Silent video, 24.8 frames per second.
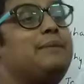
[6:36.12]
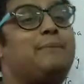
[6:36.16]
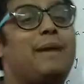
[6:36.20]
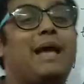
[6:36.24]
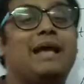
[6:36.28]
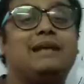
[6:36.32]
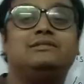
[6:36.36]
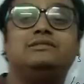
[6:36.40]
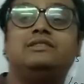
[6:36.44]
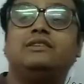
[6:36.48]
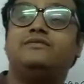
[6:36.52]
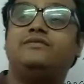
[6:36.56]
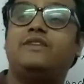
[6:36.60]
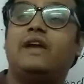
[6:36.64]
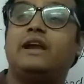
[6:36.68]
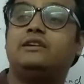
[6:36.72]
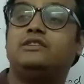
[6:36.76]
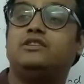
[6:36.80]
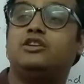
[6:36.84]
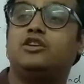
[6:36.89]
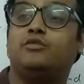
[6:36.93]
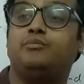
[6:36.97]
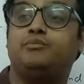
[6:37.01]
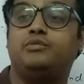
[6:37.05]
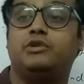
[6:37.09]
passive
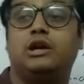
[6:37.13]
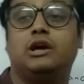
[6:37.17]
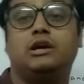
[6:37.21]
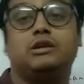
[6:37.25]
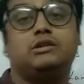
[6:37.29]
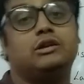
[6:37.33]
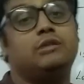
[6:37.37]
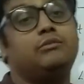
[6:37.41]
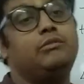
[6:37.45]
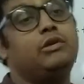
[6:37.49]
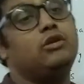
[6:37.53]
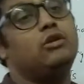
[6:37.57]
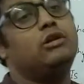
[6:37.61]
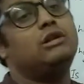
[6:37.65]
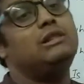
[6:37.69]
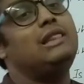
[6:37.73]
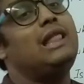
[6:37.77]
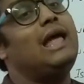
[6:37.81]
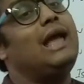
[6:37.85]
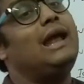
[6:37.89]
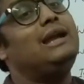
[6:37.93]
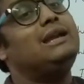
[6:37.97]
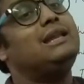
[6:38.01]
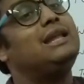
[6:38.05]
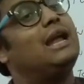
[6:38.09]
factor of production because
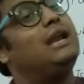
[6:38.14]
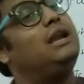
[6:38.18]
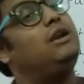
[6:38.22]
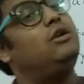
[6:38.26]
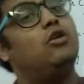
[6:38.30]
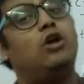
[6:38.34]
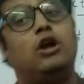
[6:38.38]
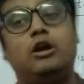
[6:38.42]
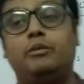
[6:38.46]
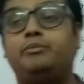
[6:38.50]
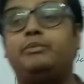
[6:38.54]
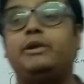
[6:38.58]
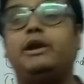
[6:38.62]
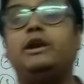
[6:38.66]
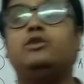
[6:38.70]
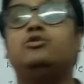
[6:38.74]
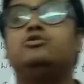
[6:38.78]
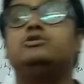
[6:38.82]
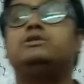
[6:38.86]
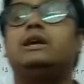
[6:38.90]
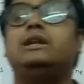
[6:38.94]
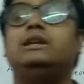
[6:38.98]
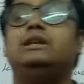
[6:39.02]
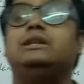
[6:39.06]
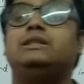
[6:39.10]
land cannot
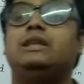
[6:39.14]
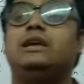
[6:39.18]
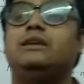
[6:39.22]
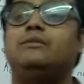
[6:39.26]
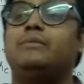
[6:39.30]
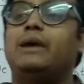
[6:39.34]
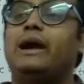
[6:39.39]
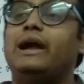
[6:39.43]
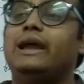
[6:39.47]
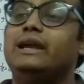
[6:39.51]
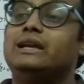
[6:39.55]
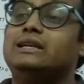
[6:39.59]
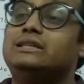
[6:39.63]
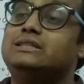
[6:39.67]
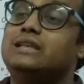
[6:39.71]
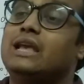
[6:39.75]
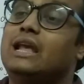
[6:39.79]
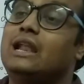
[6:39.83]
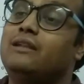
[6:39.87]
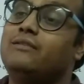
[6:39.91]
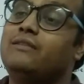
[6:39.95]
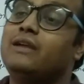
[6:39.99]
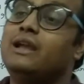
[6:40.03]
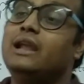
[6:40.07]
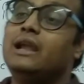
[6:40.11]
produce anything by
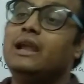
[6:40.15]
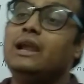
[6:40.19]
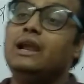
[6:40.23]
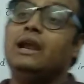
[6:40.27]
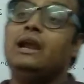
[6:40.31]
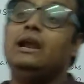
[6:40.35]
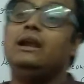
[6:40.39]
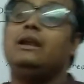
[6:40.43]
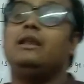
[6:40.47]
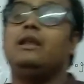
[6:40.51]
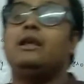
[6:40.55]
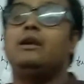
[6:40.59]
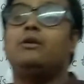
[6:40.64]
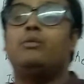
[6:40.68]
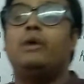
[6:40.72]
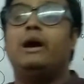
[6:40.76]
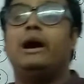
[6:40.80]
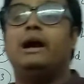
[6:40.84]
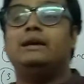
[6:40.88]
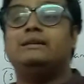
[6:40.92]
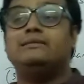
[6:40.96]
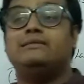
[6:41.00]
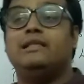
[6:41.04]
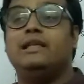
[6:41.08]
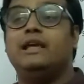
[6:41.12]
itself. It
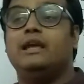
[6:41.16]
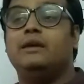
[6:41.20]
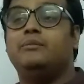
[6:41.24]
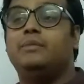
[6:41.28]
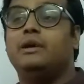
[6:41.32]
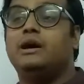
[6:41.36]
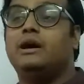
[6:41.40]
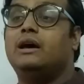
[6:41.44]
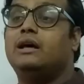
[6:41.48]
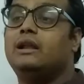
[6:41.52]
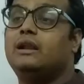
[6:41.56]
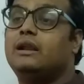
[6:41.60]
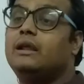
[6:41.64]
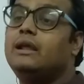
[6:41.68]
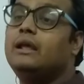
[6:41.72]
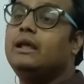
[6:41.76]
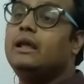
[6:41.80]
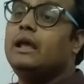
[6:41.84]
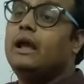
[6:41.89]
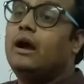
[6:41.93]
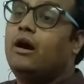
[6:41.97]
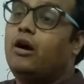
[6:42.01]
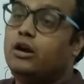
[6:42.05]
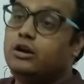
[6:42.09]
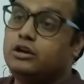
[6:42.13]
requires labor,
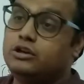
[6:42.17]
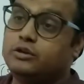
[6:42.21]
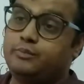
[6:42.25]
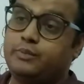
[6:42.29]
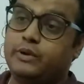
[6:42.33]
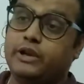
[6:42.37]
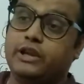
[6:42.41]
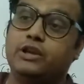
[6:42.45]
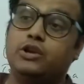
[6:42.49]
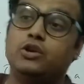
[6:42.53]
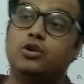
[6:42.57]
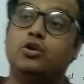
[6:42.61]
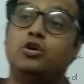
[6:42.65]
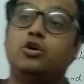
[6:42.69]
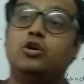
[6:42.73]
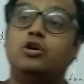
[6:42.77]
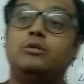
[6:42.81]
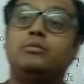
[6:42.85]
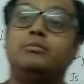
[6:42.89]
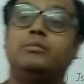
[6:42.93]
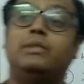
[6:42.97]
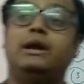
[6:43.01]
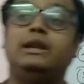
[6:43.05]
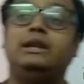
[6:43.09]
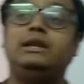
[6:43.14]
entrepreneur,
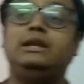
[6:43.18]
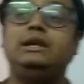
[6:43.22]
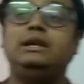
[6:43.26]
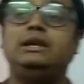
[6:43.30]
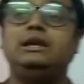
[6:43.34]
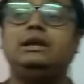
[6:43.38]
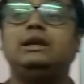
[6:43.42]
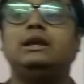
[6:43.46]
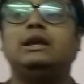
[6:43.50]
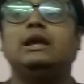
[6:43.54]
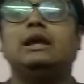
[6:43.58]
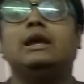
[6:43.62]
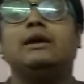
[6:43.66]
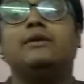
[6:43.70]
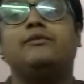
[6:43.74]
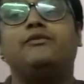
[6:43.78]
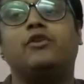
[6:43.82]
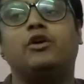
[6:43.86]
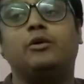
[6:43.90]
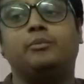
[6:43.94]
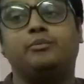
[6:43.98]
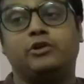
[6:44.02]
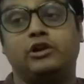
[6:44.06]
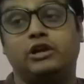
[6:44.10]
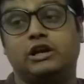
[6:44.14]
money
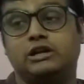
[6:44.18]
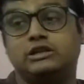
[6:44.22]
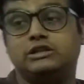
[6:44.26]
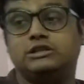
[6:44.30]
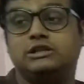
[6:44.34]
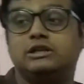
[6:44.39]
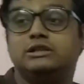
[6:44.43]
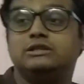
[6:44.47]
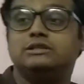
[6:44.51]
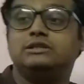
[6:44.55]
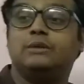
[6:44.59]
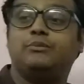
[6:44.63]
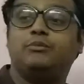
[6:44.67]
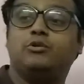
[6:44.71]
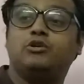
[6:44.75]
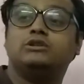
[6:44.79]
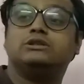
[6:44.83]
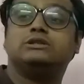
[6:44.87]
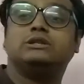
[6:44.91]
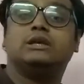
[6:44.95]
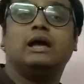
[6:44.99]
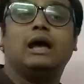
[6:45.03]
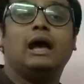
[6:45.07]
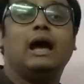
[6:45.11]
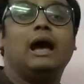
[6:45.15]
for production.
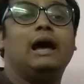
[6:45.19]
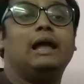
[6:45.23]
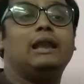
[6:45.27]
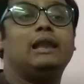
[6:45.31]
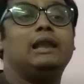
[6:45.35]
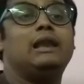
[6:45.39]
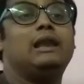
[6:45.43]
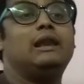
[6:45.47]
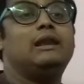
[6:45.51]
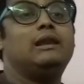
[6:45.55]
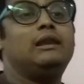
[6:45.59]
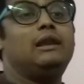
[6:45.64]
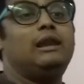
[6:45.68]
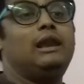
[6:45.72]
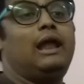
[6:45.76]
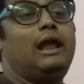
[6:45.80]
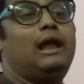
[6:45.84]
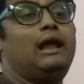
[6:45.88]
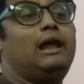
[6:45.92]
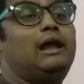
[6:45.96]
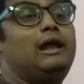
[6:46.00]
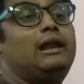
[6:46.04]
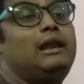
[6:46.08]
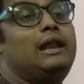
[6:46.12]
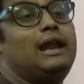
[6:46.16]
Suppose
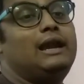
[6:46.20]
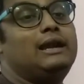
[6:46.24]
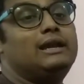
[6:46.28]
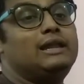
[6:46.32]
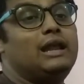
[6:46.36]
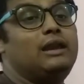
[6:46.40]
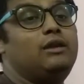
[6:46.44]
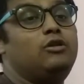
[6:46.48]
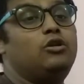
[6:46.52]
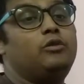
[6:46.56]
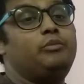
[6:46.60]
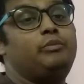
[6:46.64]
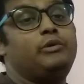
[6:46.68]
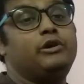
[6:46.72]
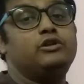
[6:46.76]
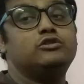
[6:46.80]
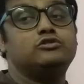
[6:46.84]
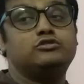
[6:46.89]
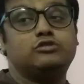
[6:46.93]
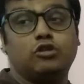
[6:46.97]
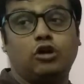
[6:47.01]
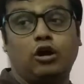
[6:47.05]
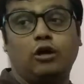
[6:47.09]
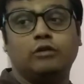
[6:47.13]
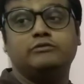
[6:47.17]
land cannot
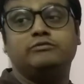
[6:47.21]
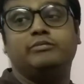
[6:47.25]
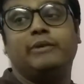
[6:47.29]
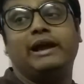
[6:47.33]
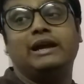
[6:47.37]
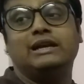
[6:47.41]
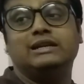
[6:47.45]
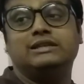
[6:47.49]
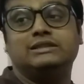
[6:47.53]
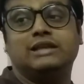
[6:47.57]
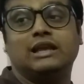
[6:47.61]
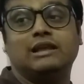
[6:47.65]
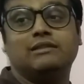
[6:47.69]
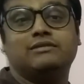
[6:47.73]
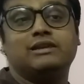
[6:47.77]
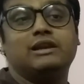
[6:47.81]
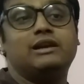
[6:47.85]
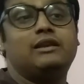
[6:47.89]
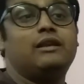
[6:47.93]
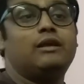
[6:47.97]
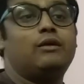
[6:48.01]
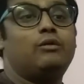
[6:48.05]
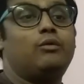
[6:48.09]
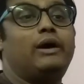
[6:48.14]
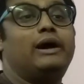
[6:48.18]
produce crops by itself. It
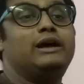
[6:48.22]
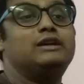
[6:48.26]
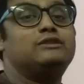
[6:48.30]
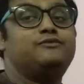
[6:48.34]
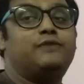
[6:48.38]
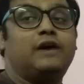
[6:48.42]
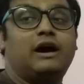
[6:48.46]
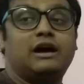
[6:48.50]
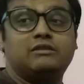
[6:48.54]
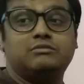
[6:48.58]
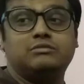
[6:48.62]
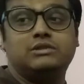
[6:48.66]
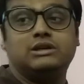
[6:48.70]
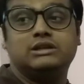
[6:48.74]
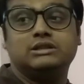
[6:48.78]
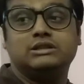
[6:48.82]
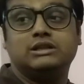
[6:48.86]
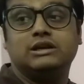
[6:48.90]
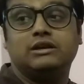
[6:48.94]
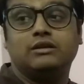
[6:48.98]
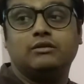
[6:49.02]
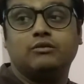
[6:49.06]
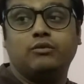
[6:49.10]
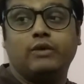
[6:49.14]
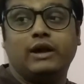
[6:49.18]
requires farmers.
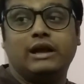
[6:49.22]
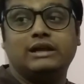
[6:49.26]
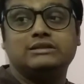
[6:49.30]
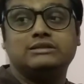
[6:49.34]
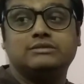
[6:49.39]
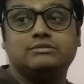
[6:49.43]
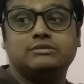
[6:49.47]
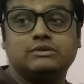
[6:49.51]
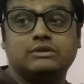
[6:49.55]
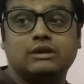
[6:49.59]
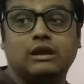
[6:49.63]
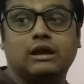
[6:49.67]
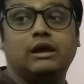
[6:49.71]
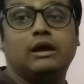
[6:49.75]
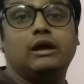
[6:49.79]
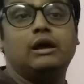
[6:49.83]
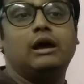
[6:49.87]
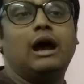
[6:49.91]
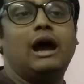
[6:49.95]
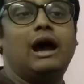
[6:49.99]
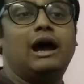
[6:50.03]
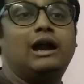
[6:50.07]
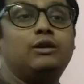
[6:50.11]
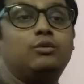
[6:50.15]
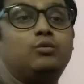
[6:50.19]
It requires
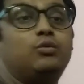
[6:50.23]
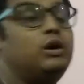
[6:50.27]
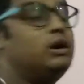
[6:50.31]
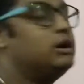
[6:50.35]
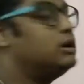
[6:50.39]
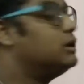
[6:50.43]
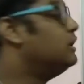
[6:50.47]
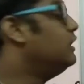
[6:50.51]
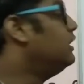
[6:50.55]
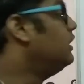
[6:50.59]
hard work